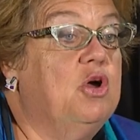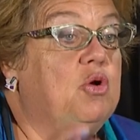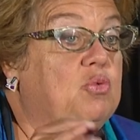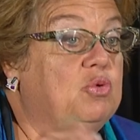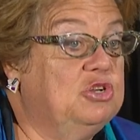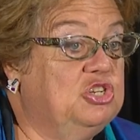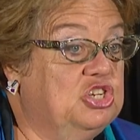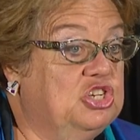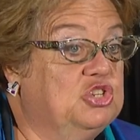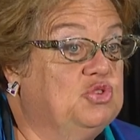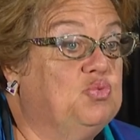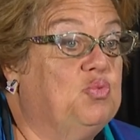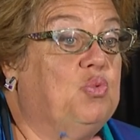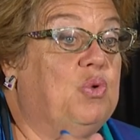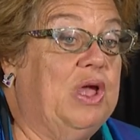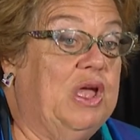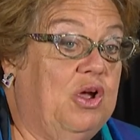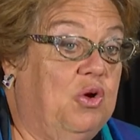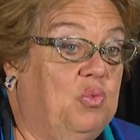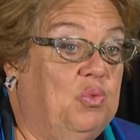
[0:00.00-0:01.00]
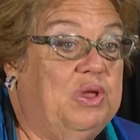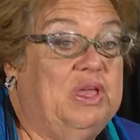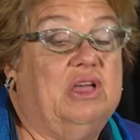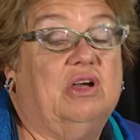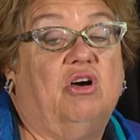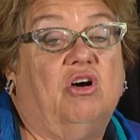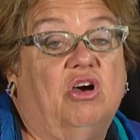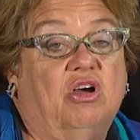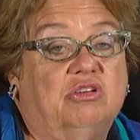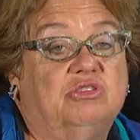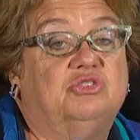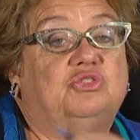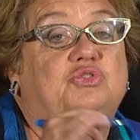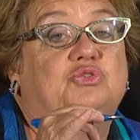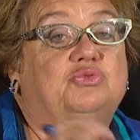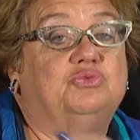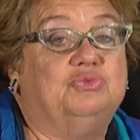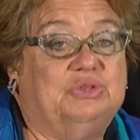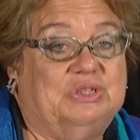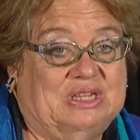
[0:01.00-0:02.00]
which is where we are
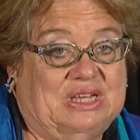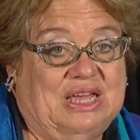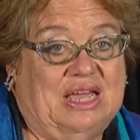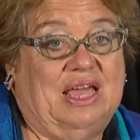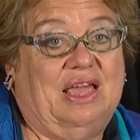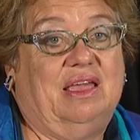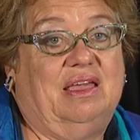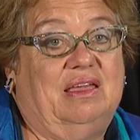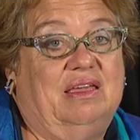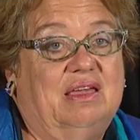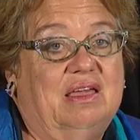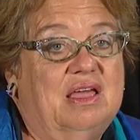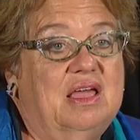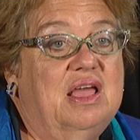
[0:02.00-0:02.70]
today.